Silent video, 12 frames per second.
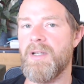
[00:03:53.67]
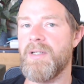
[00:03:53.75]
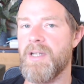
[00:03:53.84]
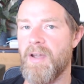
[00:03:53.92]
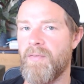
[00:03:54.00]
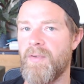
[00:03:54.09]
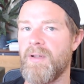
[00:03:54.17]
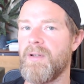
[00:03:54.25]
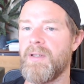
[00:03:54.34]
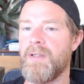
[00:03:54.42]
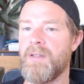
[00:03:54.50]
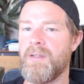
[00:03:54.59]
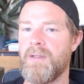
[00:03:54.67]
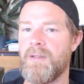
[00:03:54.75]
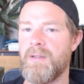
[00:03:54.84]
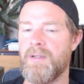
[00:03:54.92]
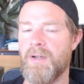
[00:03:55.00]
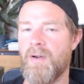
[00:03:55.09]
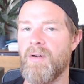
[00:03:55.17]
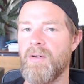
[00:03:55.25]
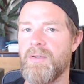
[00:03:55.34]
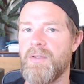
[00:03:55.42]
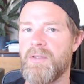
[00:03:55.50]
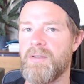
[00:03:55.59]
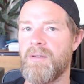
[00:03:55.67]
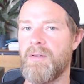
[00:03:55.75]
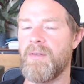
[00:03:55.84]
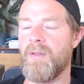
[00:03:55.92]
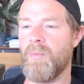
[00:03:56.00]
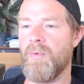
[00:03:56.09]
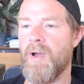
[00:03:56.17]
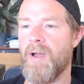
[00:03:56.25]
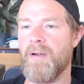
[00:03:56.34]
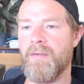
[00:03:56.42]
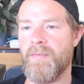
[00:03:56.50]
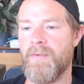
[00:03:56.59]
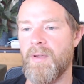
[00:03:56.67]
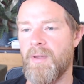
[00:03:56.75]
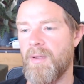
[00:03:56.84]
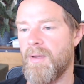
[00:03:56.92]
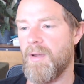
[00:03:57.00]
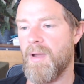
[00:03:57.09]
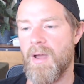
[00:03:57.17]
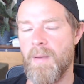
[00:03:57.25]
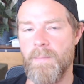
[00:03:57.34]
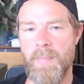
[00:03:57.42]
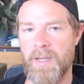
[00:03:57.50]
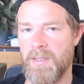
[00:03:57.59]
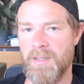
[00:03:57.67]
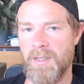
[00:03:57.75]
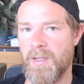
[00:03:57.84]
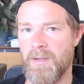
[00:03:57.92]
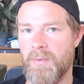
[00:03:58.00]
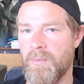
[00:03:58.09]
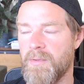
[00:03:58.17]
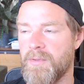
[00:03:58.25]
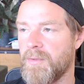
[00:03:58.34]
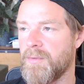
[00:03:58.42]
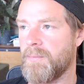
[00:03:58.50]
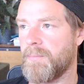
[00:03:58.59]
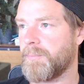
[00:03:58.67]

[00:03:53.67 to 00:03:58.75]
definitely cards that will have amazing air coolers on them.